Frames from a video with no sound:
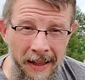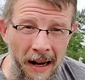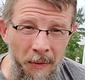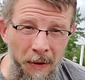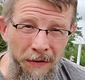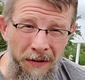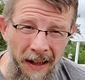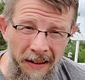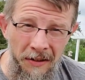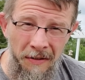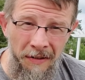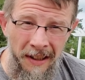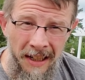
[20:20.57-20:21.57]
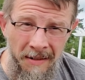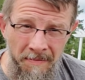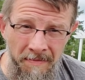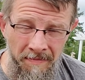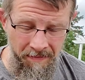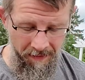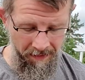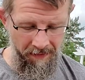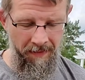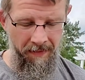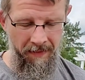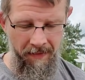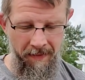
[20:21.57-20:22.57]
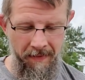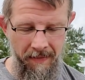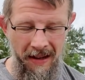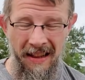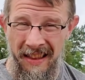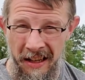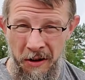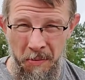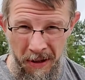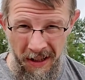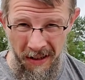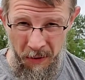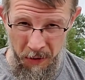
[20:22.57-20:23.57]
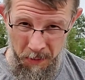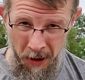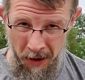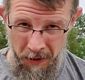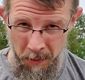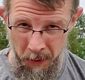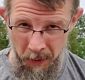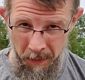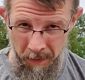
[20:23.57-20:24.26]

that reflexively, I think you're being irresponsible.